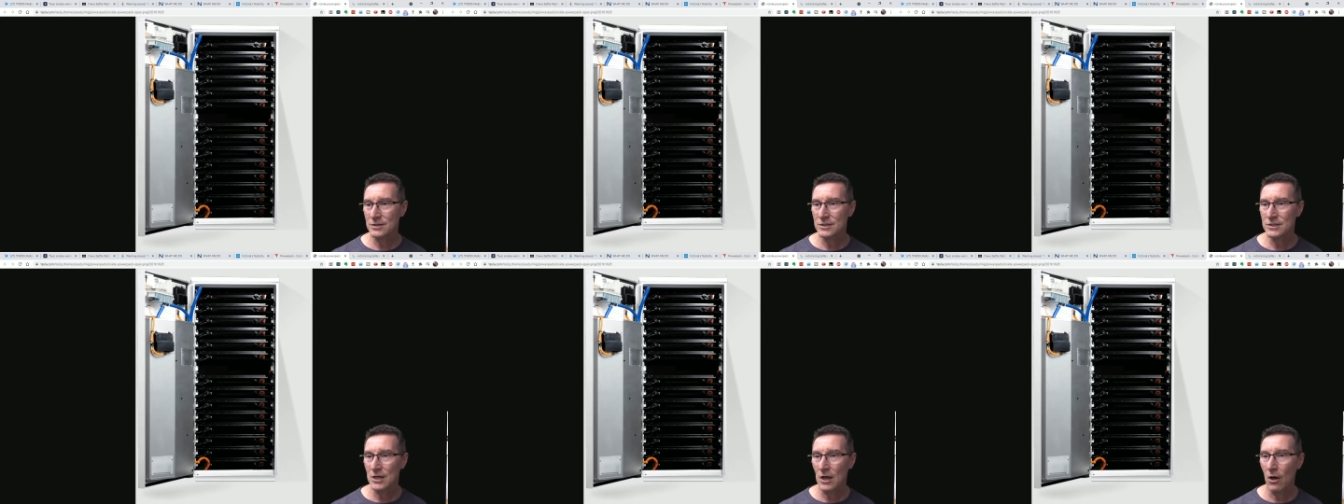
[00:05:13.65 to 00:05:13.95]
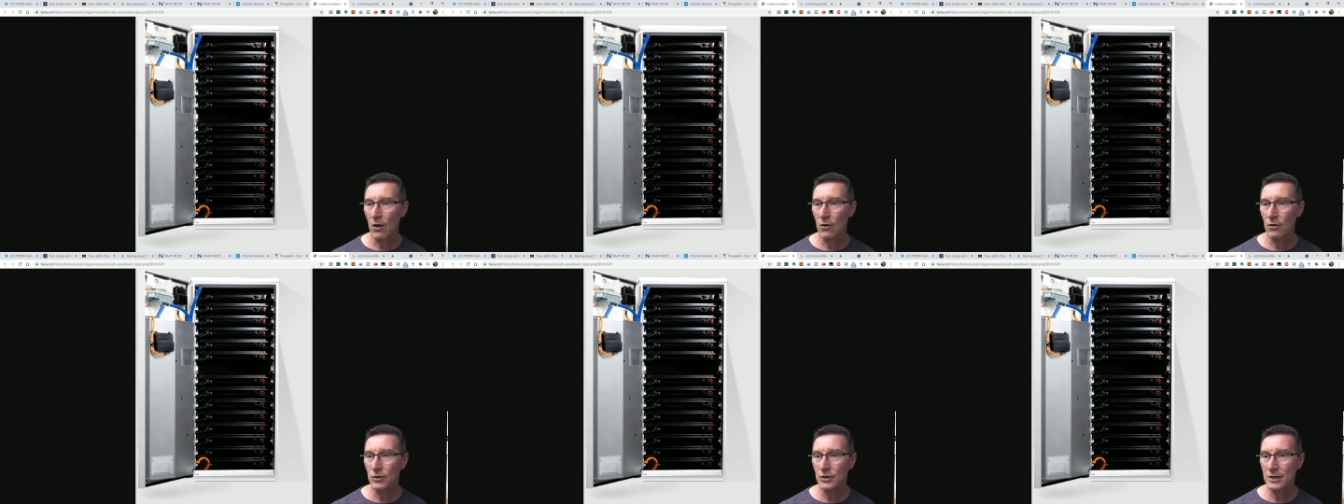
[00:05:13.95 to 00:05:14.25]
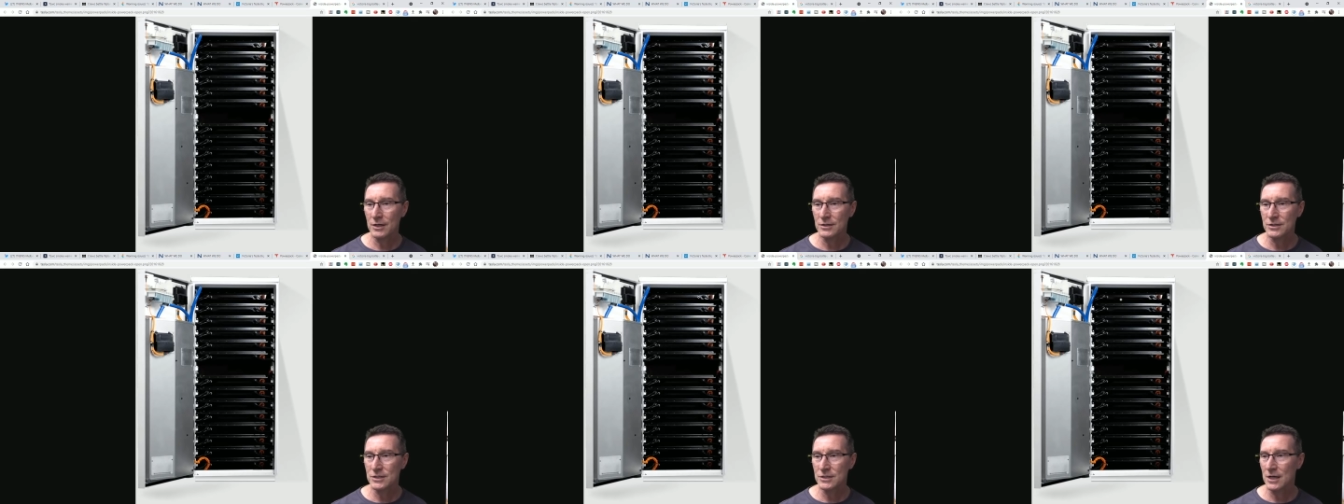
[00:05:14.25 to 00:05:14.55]
So you
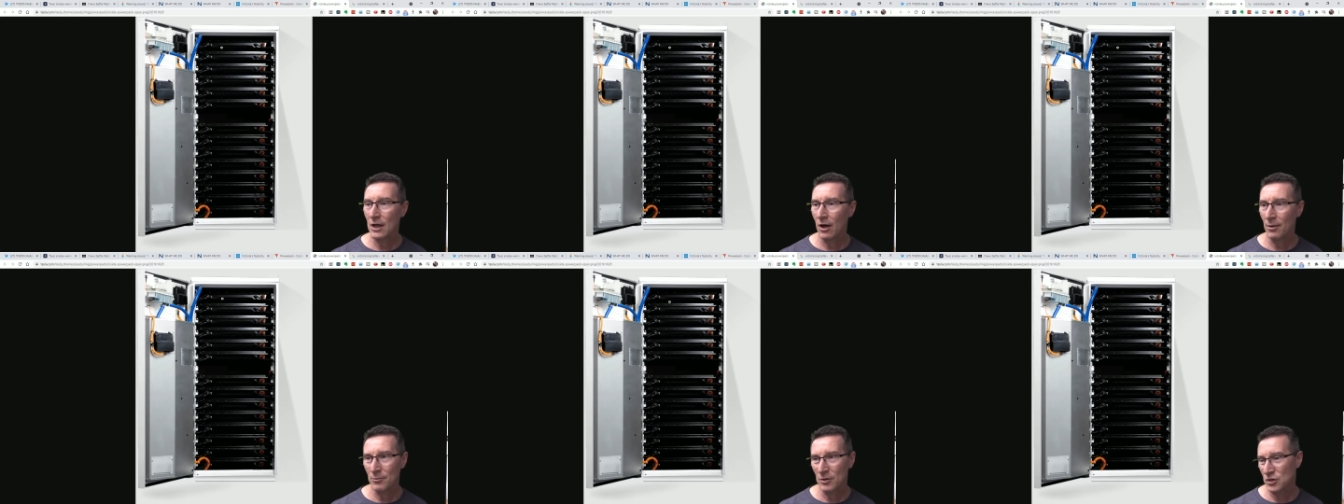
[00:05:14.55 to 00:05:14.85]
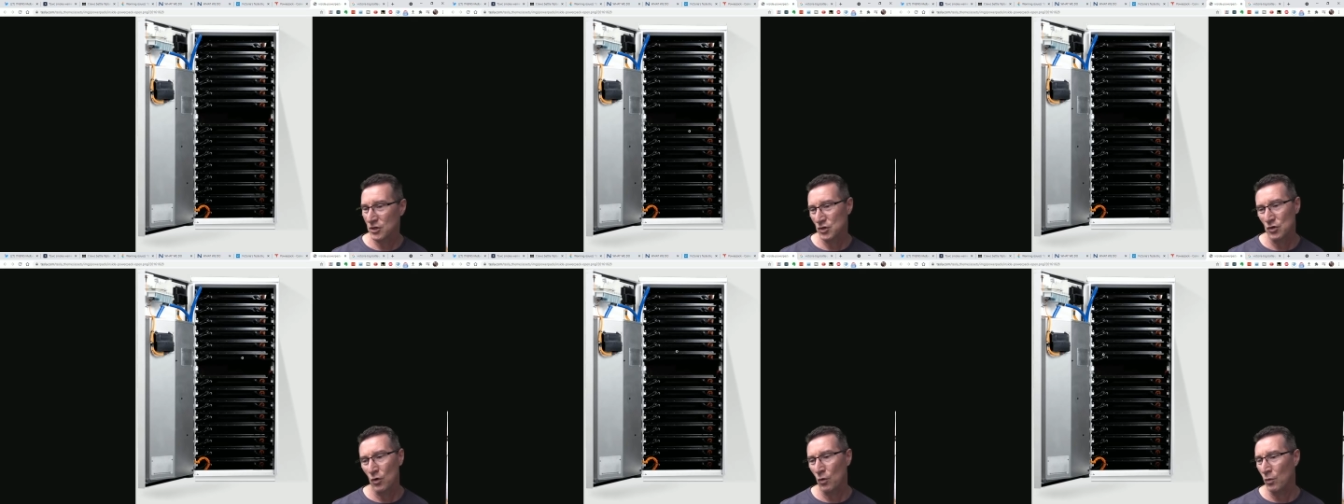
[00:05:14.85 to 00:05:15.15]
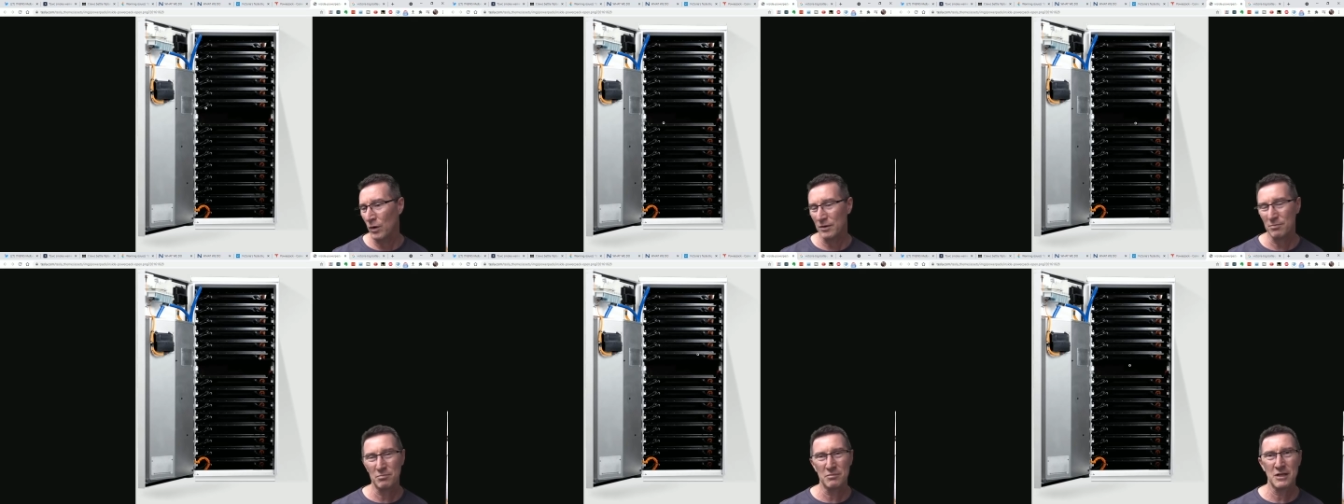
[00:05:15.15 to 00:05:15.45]
can see, I'm not sure
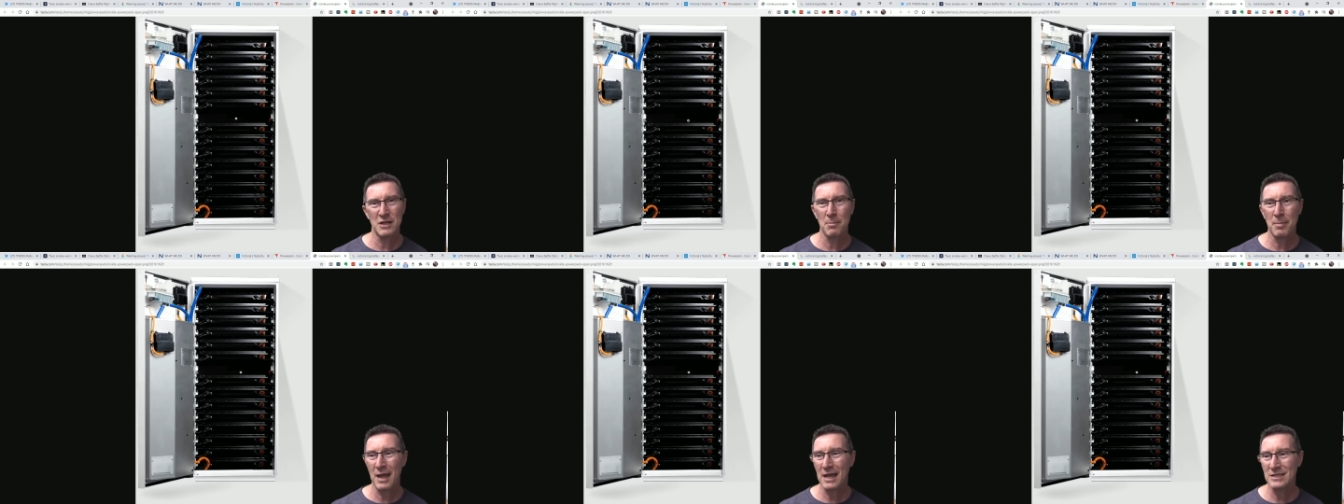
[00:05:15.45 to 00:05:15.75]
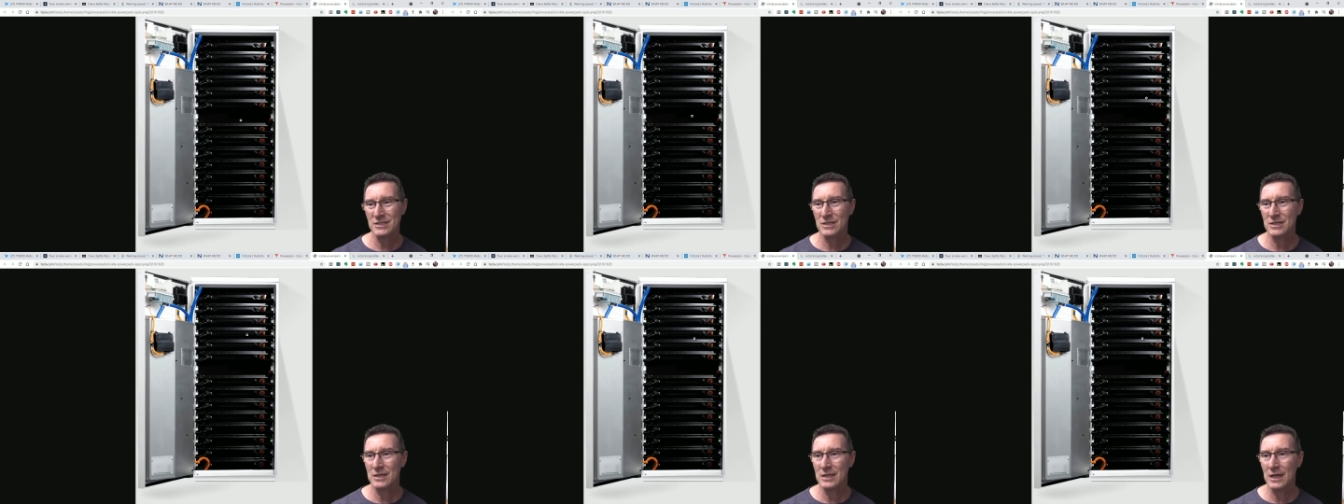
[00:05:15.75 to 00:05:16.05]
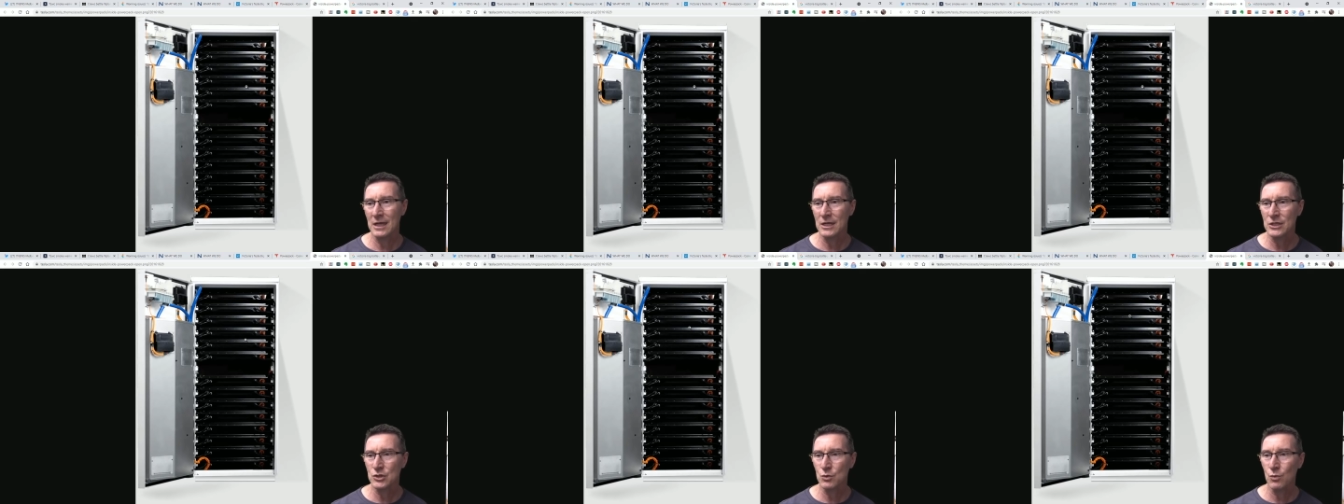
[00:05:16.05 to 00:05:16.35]
what
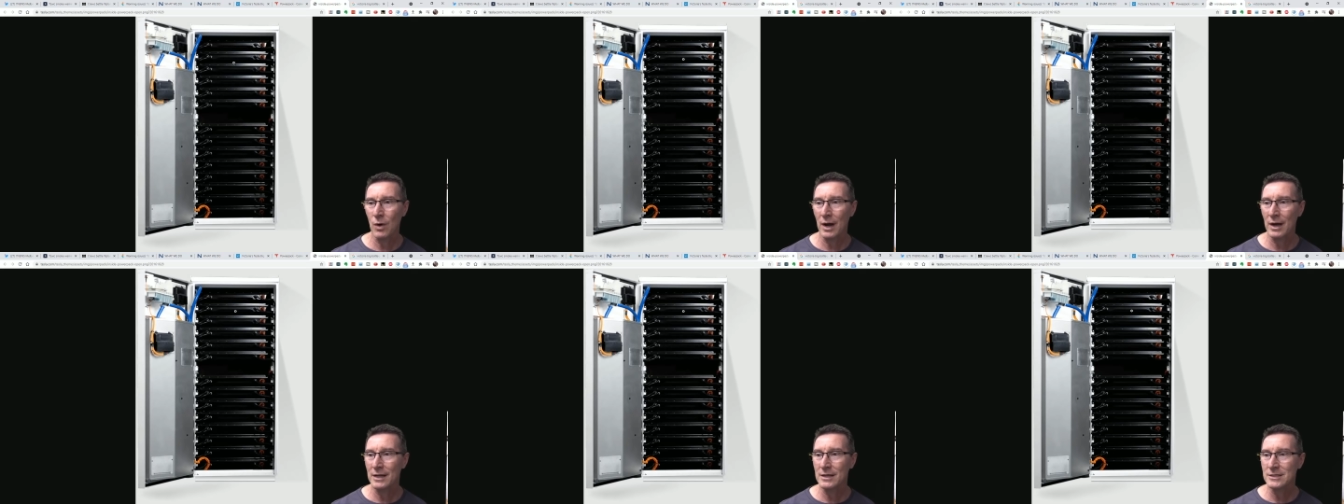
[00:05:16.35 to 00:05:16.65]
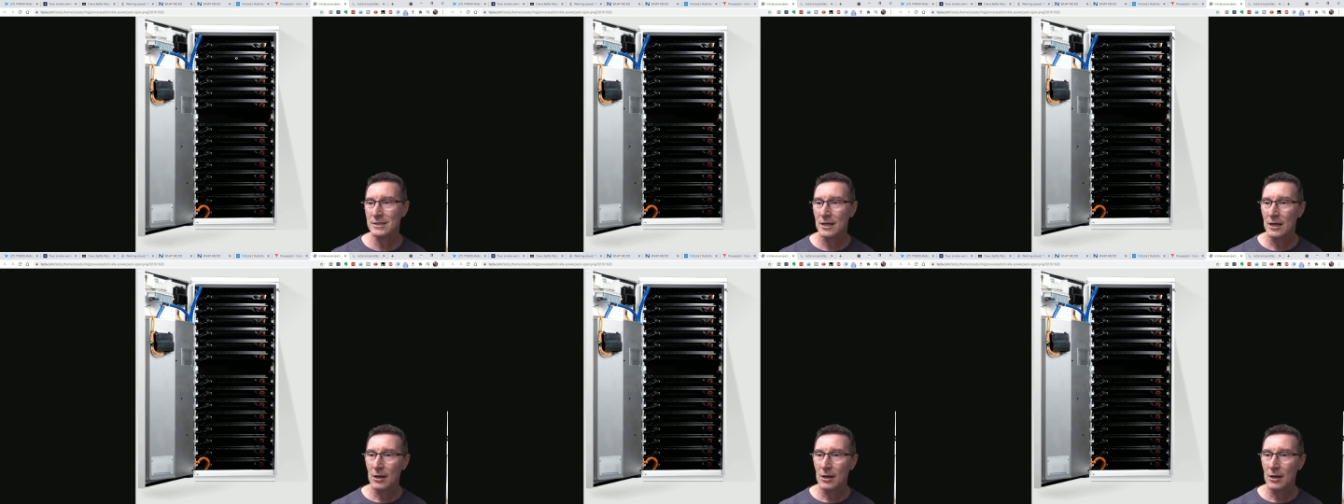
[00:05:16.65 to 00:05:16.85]
capacity each one is,